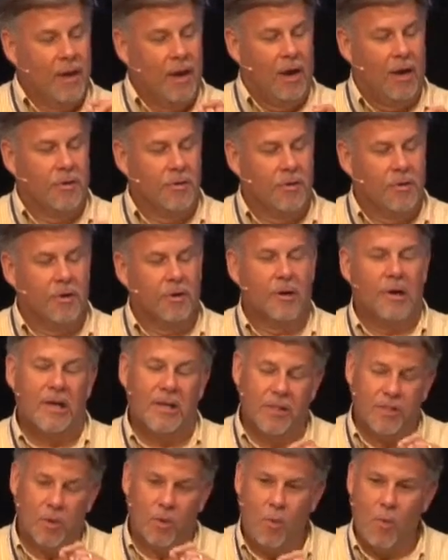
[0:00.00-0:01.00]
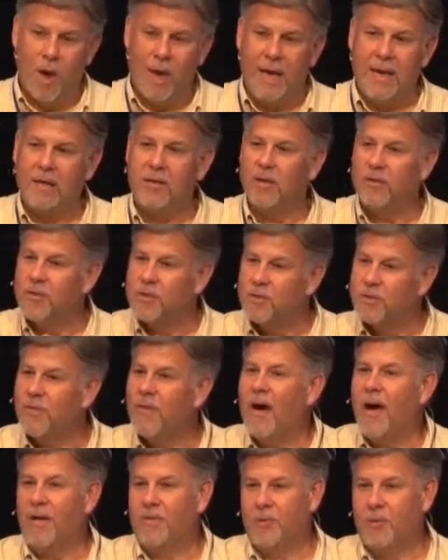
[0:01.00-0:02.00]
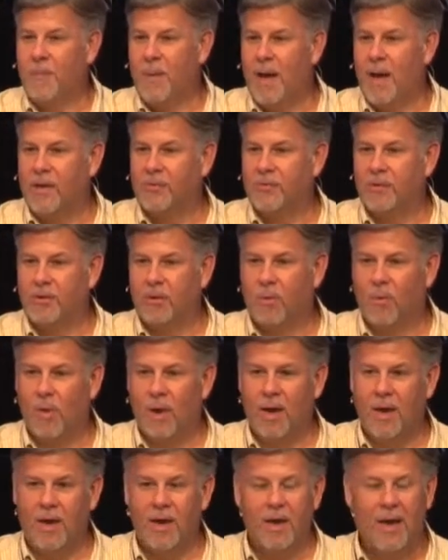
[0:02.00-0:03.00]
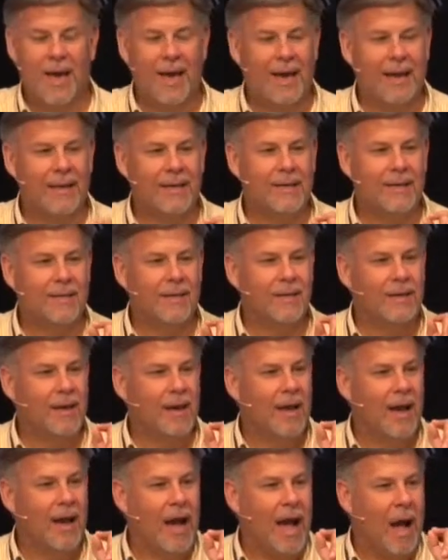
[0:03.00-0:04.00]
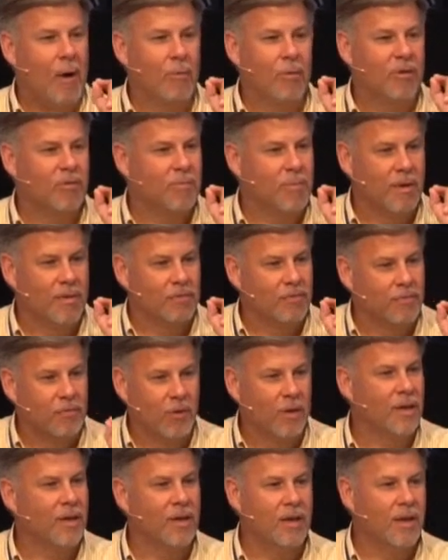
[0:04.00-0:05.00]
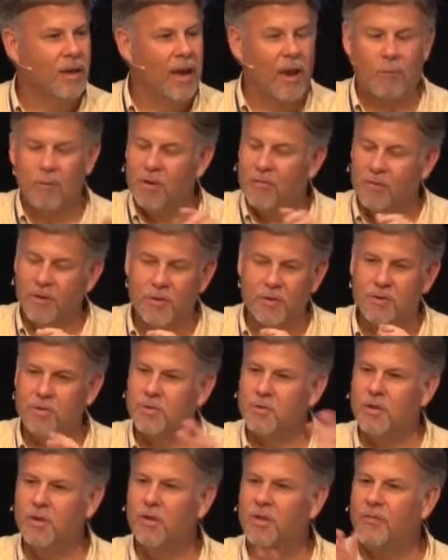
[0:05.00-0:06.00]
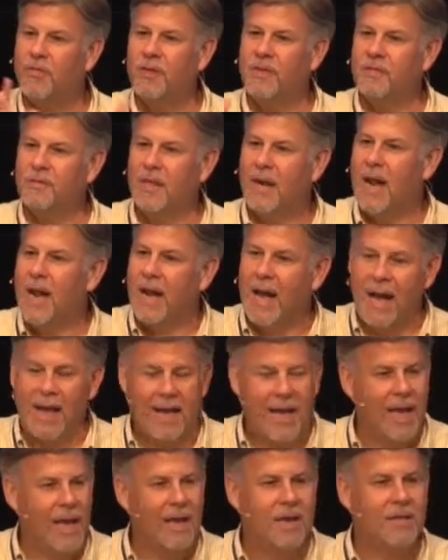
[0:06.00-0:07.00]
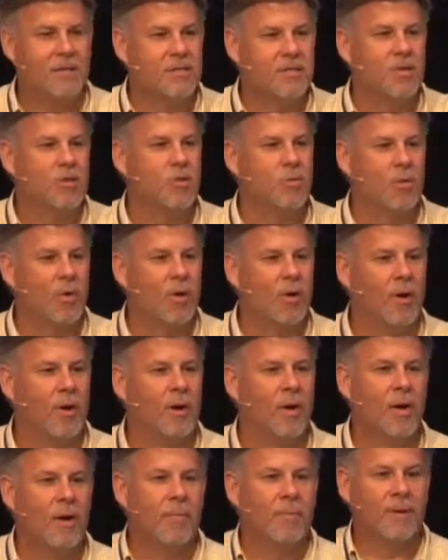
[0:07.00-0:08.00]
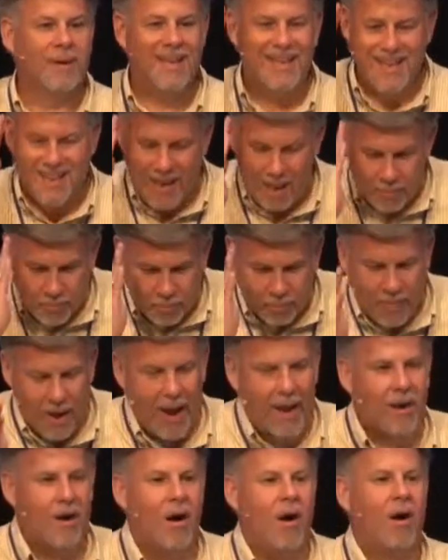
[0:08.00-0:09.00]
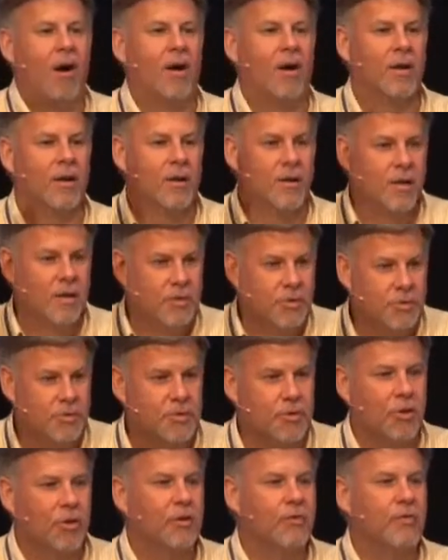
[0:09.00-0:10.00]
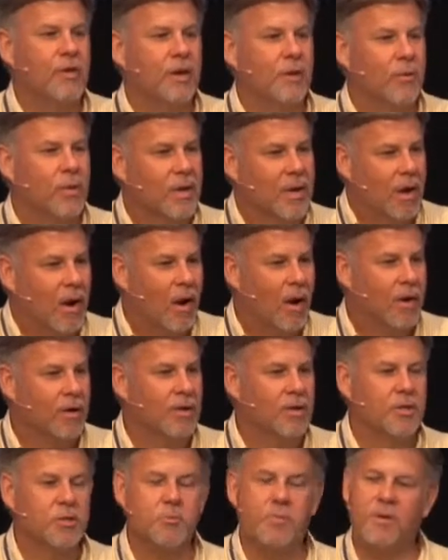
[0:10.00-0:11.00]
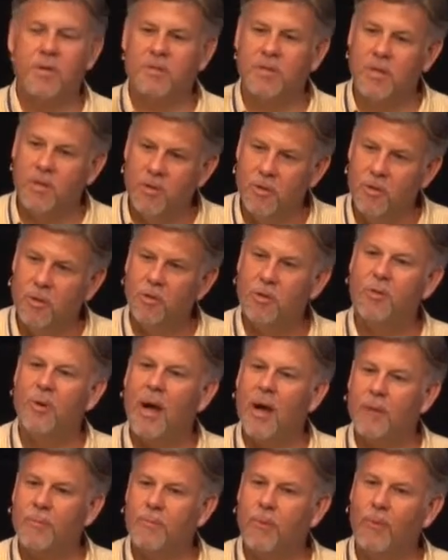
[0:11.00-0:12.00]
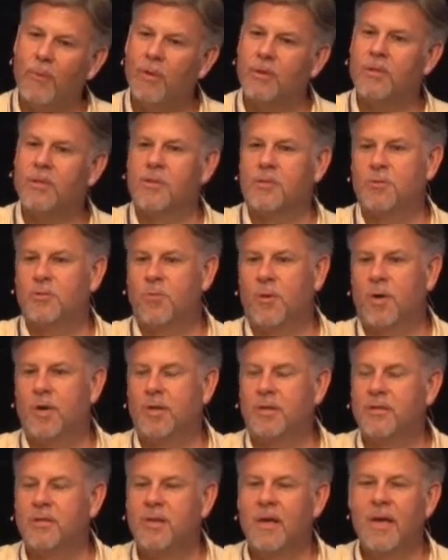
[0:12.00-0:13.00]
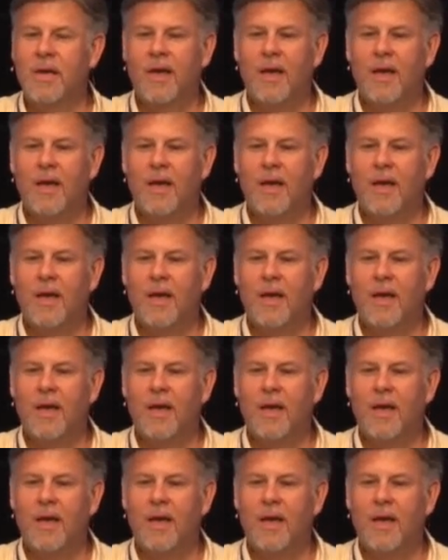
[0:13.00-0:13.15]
under the weight of his father passing away and I would have been fully, I would have understood if he just said, I, I can't continue on. But he kept right on serving regardless because he knew how important this was.